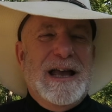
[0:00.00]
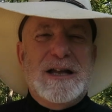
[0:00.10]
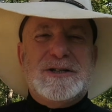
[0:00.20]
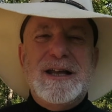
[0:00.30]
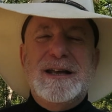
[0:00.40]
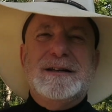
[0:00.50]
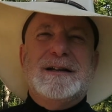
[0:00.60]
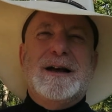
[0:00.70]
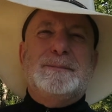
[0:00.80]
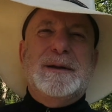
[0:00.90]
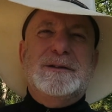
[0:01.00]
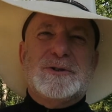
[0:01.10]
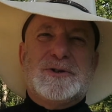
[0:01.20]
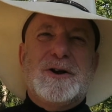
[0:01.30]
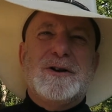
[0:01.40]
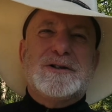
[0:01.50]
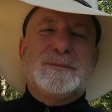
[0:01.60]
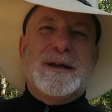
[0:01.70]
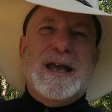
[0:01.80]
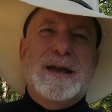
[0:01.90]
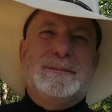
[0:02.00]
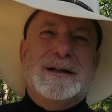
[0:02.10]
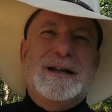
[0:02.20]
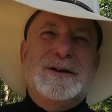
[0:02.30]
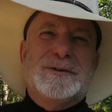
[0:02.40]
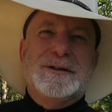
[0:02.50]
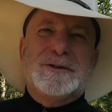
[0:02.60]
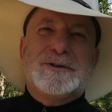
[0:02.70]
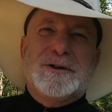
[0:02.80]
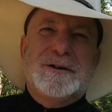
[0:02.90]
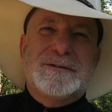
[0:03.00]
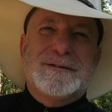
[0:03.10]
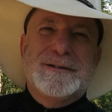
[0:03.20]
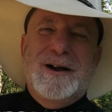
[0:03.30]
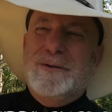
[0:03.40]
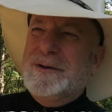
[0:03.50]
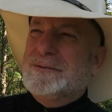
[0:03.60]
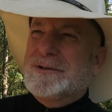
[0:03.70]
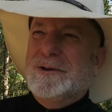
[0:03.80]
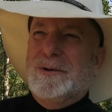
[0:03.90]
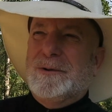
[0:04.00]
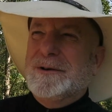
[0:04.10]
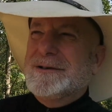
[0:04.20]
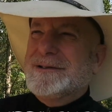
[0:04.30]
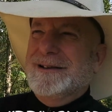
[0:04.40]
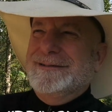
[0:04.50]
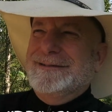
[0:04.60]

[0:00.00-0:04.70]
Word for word: And she ended up in the church and became a leader in the church. Oh, it was glorious.